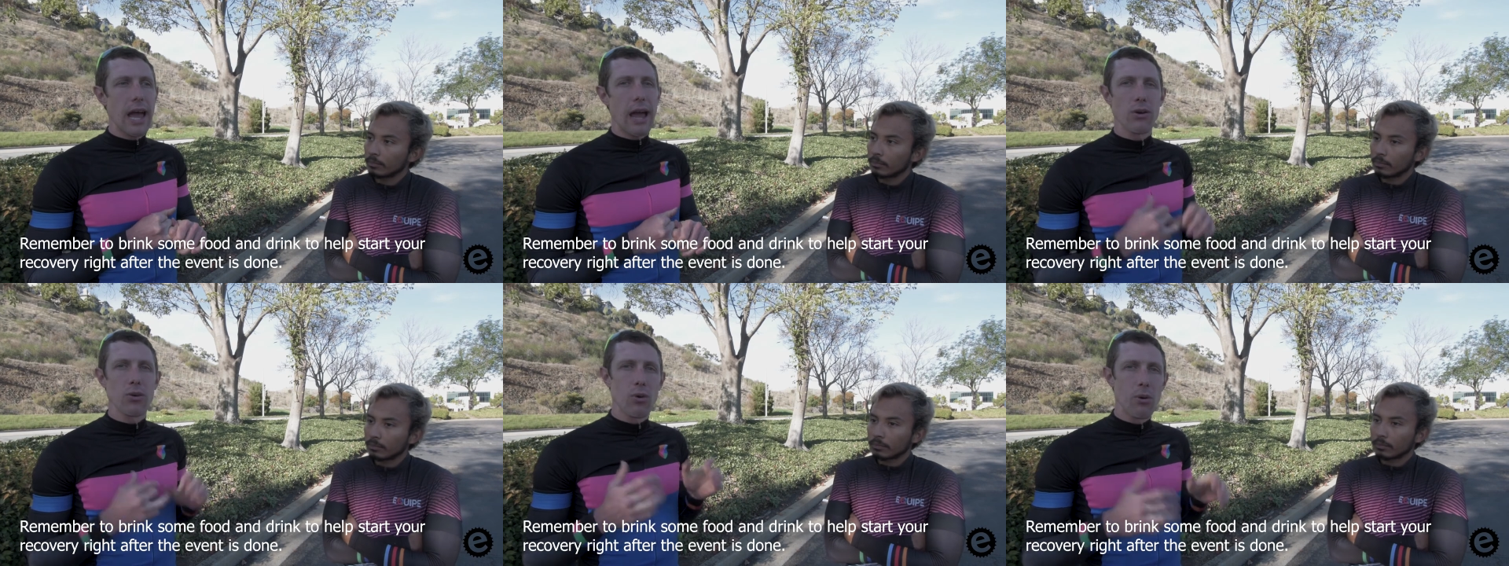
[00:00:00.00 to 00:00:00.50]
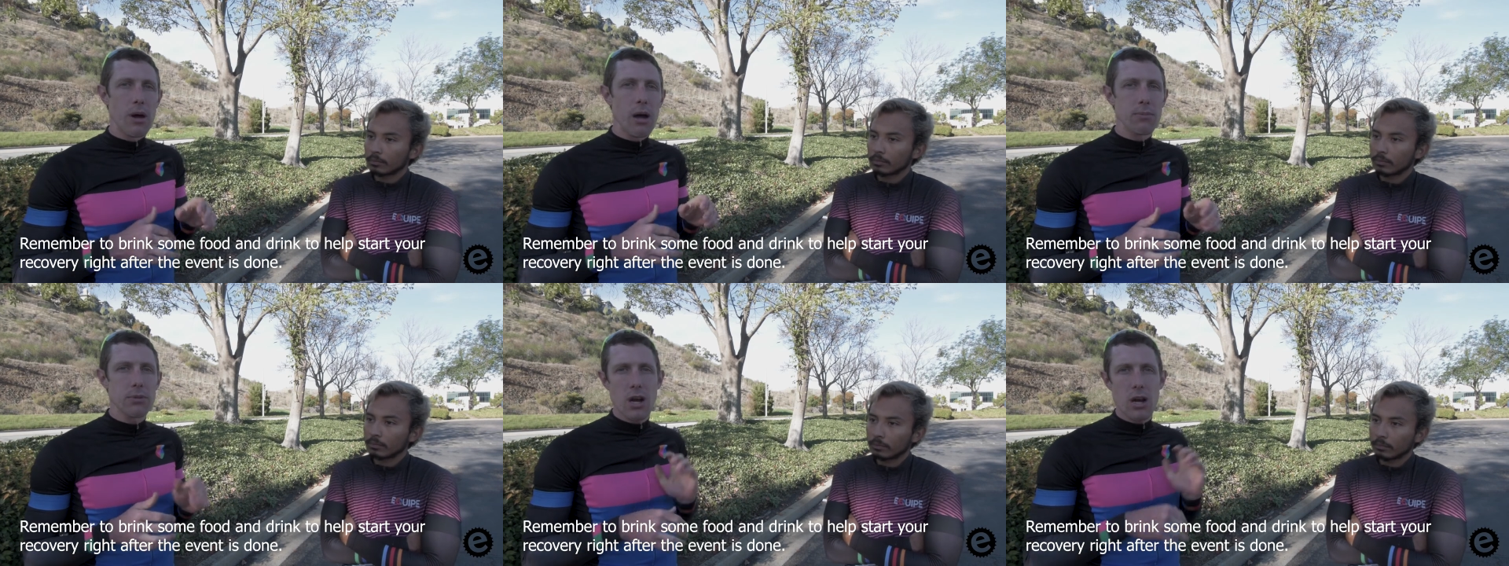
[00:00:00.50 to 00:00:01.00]
Speaker 1: I would warm
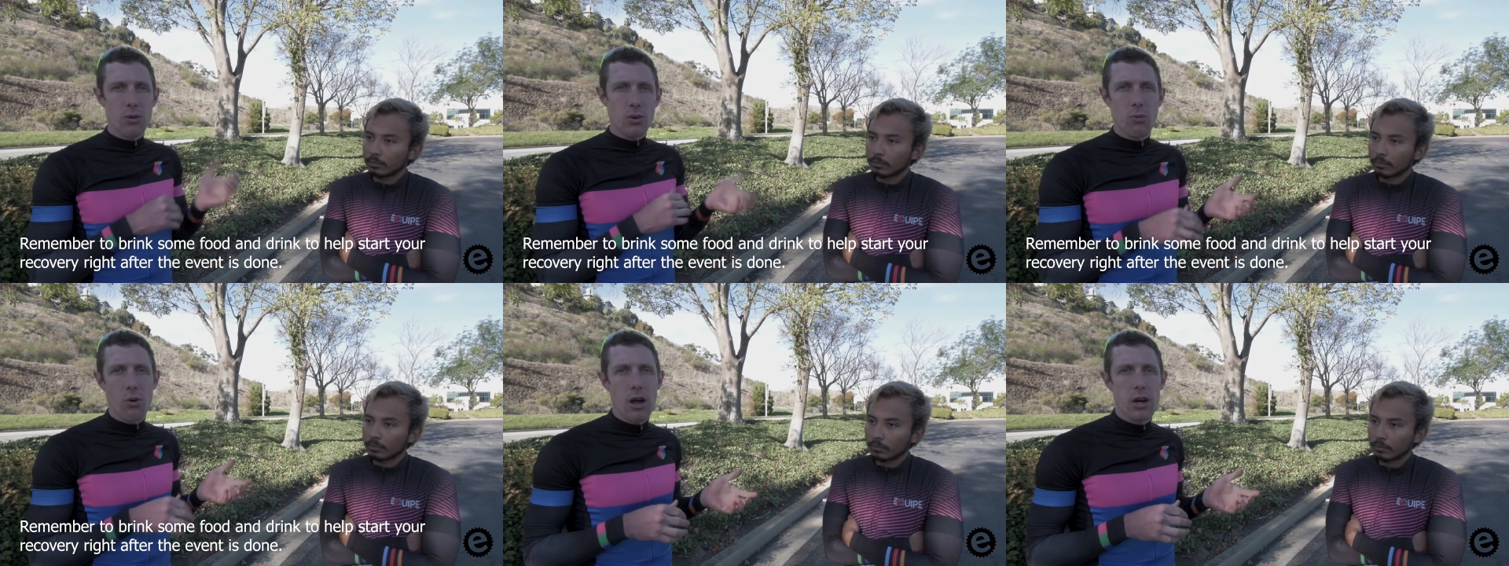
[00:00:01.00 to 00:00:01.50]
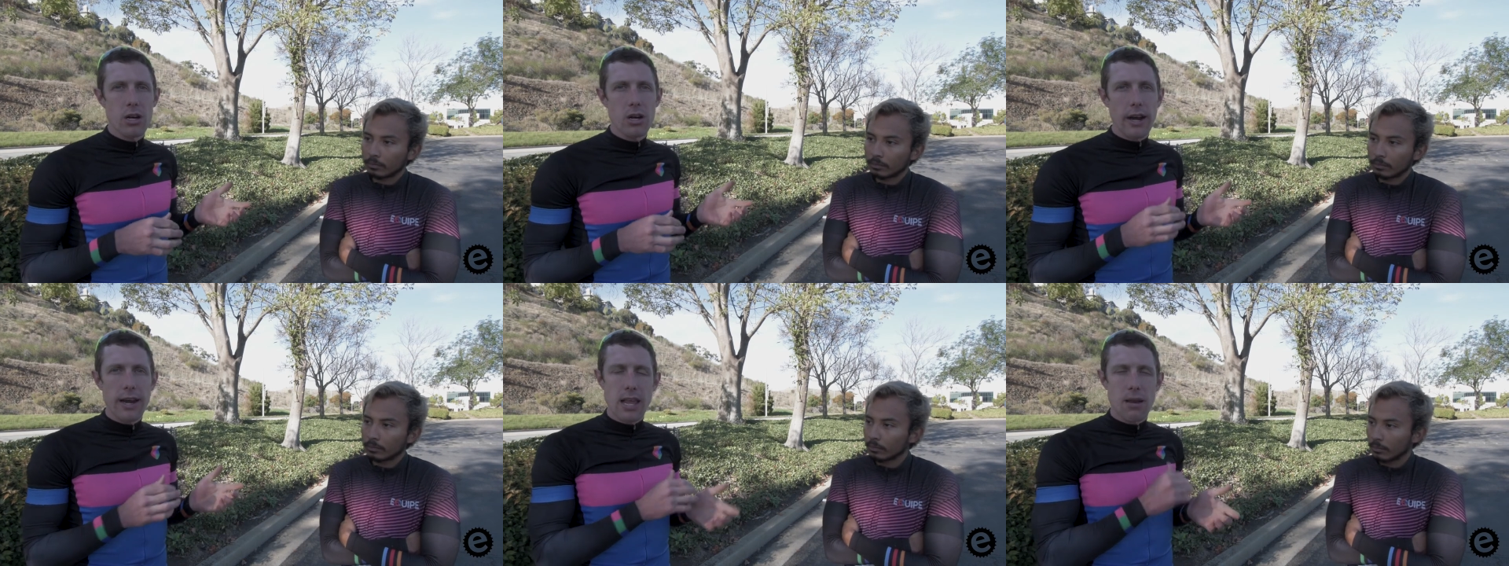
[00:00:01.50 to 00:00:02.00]
up starting with
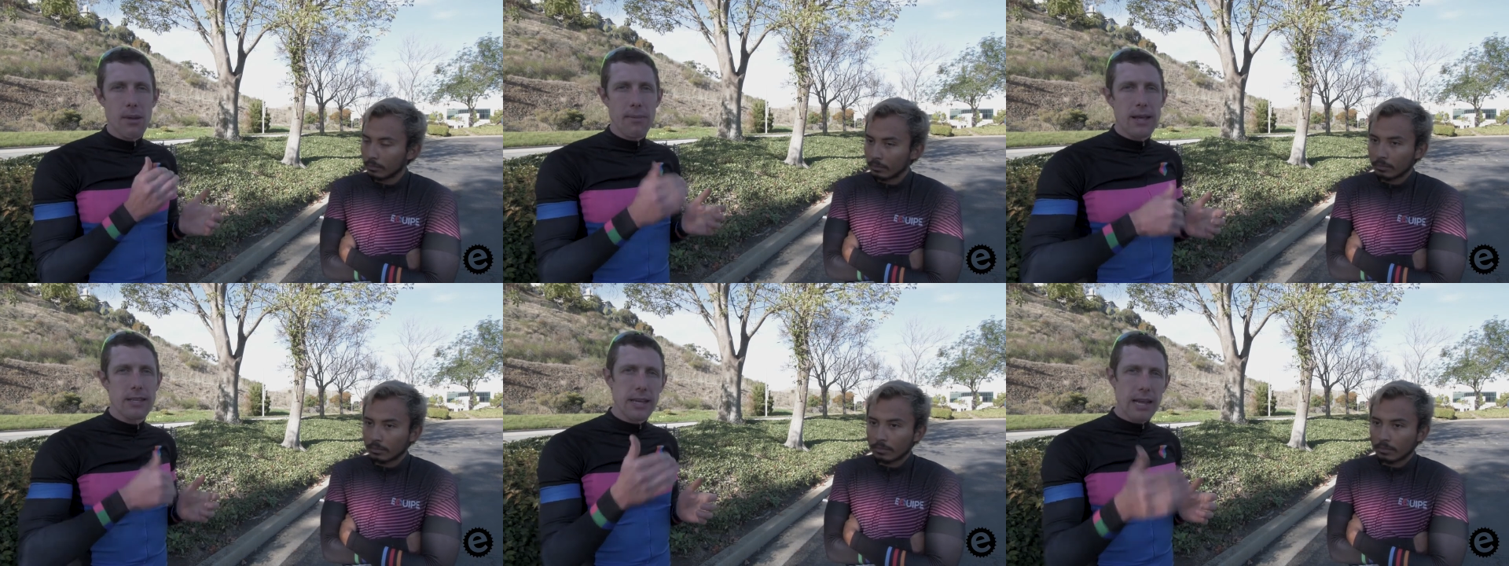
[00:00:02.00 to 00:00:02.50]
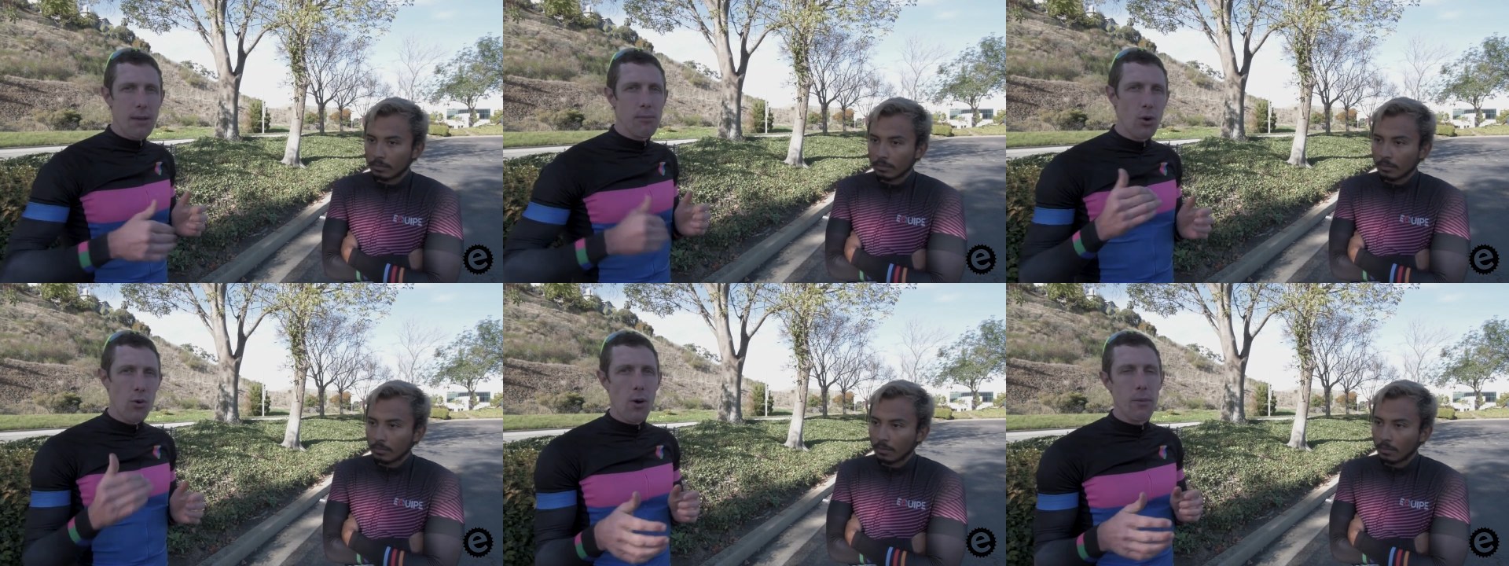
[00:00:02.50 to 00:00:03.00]
water, and then maybe as I get
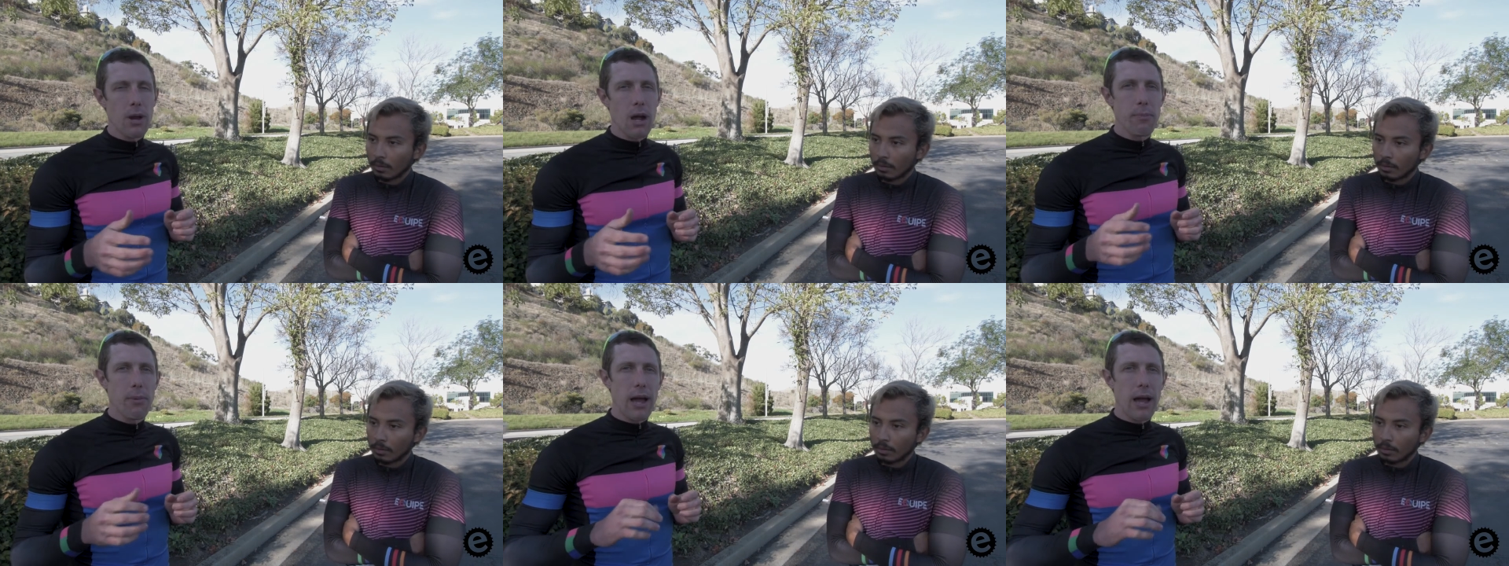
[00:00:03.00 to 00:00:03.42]
more warmed up,